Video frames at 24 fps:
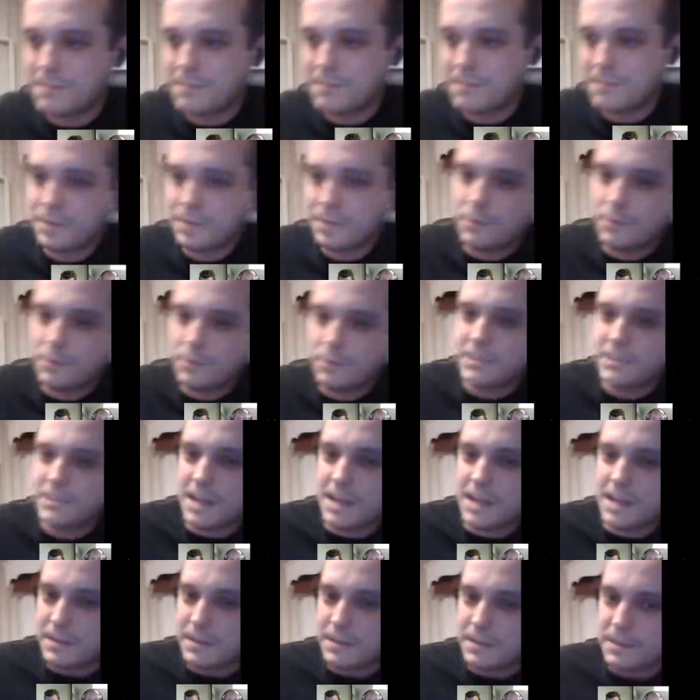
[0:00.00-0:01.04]
but it won't stop
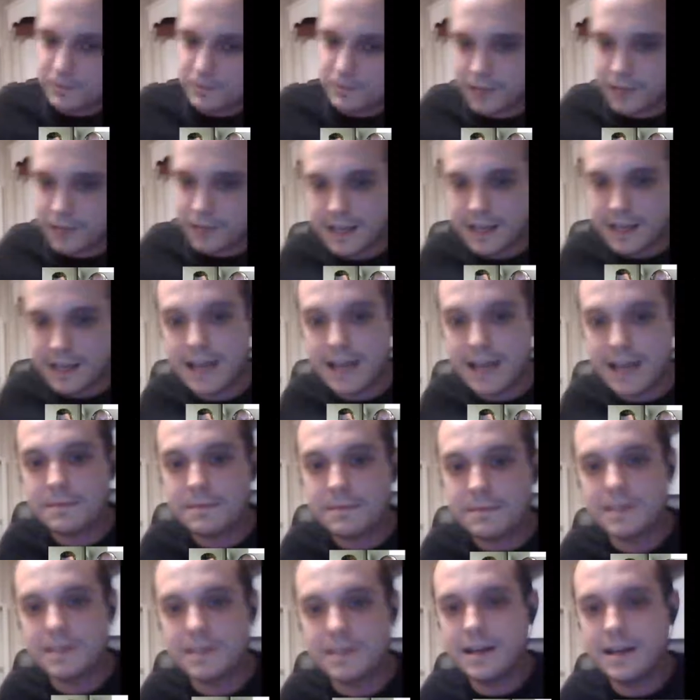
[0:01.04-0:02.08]
us from playing games.
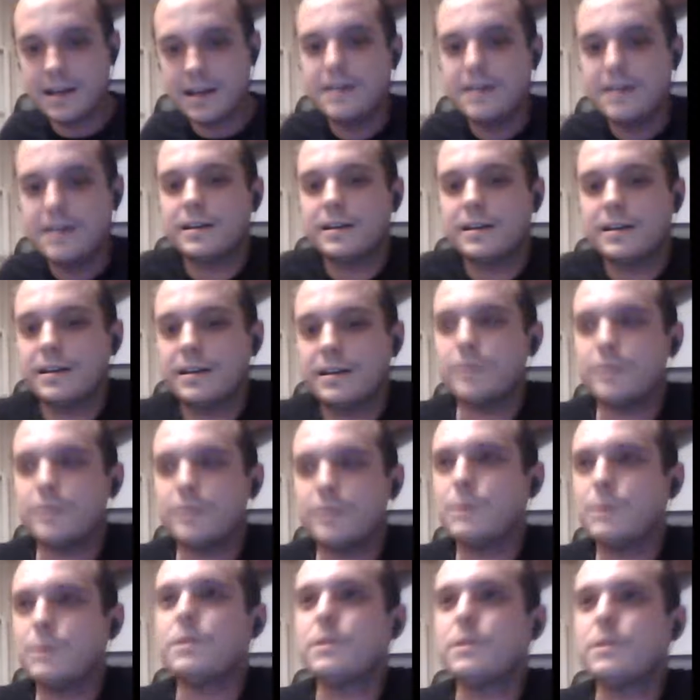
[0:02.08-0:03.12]
We
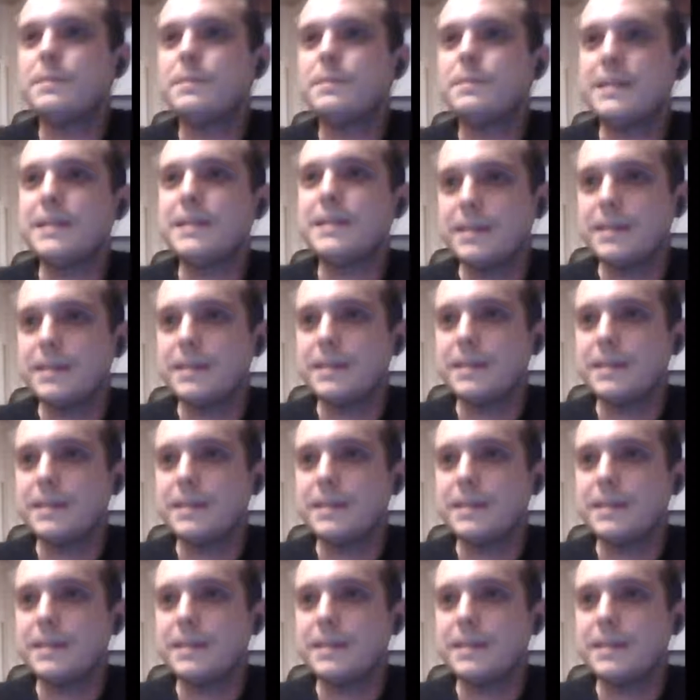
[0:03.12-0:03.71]
will be,